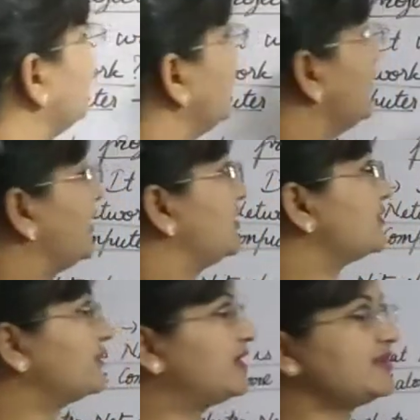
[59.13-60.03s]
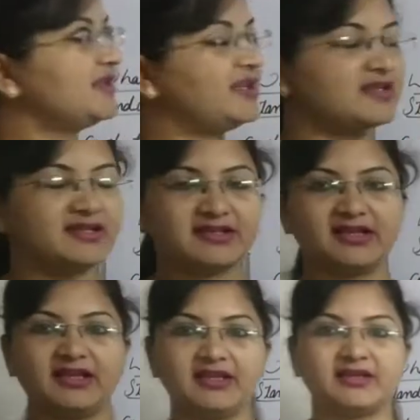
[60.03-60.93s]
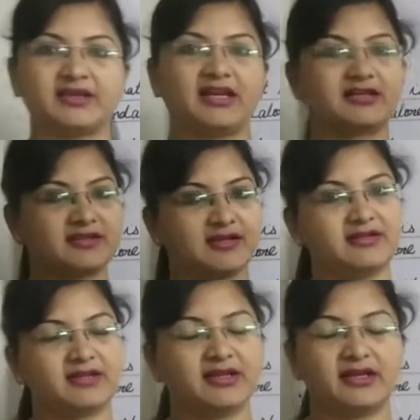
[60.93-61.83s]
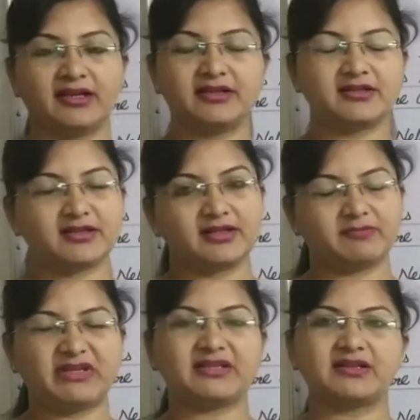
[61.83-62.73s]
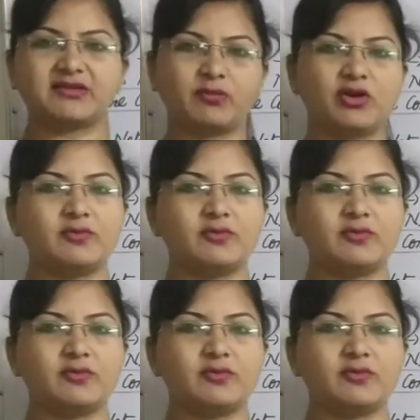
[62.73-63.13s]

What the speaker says: Okay, so this agency created internet, means a small